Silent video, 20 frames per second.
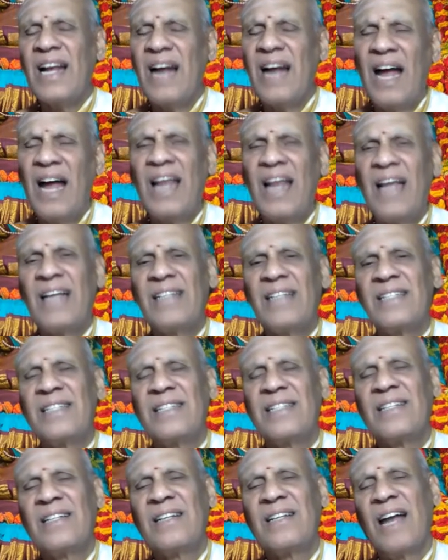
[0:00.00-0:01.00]

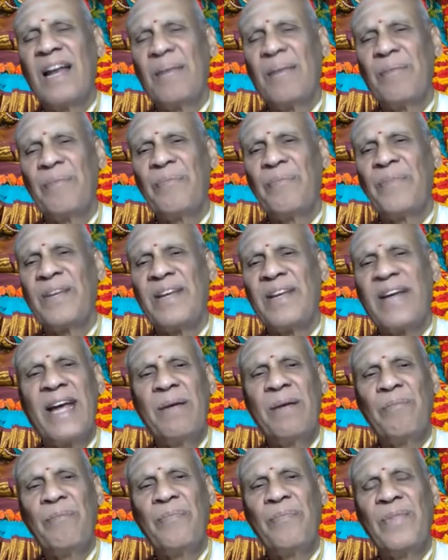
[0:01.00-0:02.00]
Kalas, Kalam,
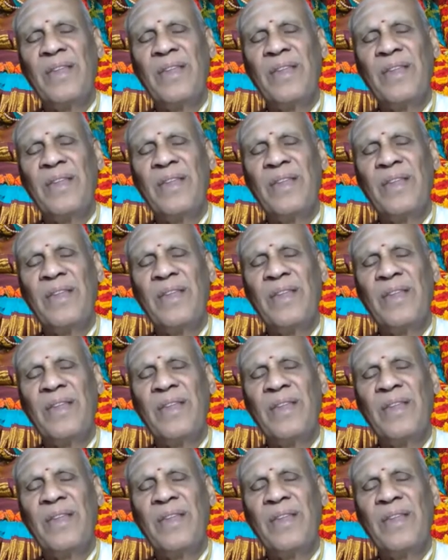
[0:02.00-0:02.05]
time.